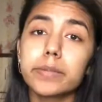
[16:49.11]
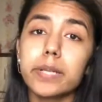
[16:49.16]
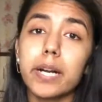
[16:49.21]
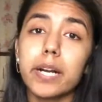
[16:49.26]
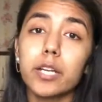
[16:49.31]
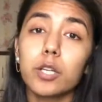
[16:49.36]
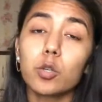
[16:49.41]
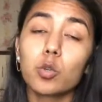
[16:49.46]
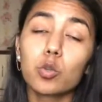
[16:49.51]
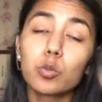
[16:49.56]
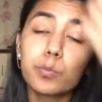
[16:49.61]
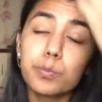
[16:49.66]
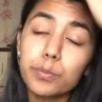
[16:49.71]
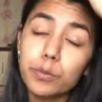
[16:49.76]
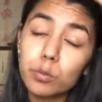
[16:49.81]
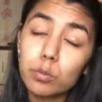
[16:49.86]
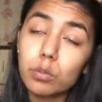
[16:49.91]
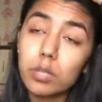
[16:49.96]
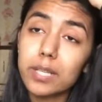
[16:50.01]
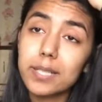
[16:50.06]
I hope
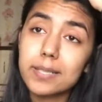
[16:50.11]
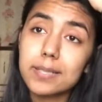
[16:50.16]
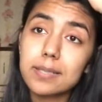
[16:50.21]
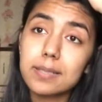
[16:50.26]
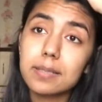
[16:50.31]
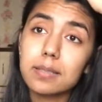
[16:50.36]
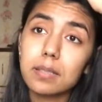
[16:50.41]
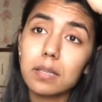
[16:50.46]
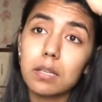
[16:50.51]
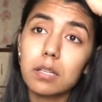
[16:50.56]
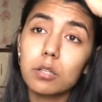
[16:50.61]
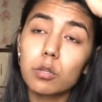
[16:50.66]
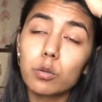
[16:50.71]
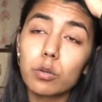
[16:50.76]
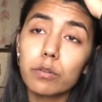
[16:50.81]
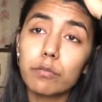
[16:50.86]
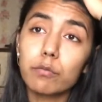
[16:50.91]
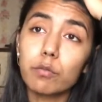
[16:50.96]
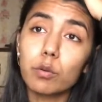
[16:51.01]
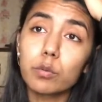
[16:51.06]
you guys are
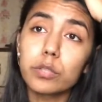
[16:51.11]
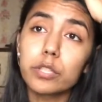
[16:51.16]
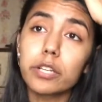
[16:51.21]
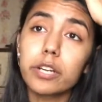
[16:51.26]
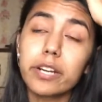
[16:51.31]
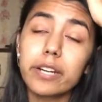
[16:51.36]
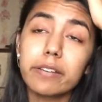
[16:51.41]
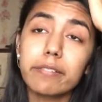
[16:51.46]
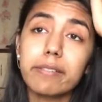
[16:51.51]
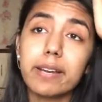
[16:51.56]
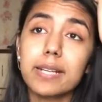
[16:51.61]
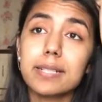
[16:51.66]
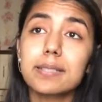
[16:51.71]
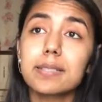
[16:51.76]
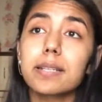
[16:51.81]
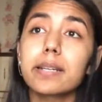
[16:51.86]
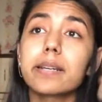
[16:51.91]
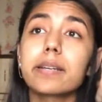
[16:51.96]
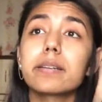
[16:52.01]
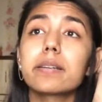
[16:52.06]
looking forward to getting
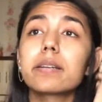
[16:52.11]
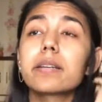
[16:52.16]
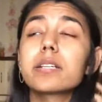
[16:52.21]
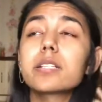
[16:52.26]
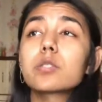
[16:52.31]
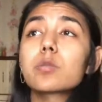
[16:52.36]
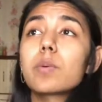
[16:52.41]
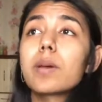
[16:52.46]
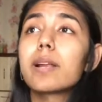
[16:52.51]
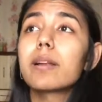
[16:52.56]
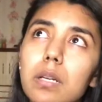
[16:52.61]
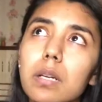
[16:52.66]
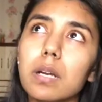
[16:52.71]
vaccinated as well.